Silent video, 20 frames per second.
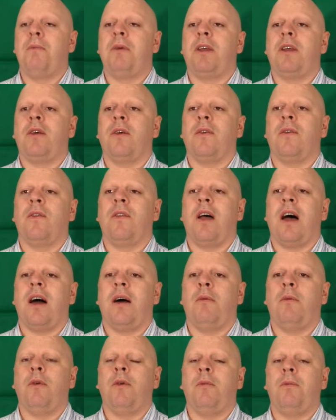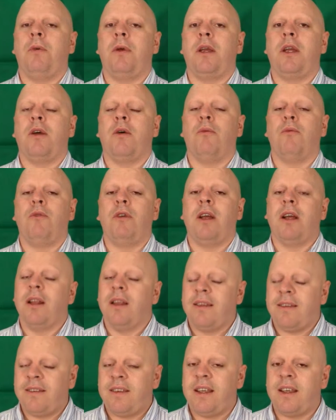because that would be
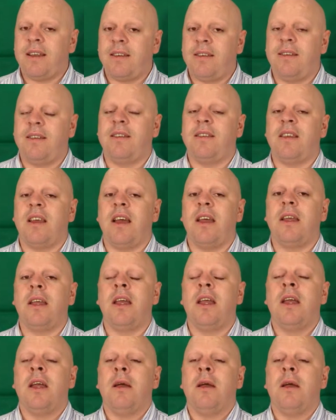unrealistic to say.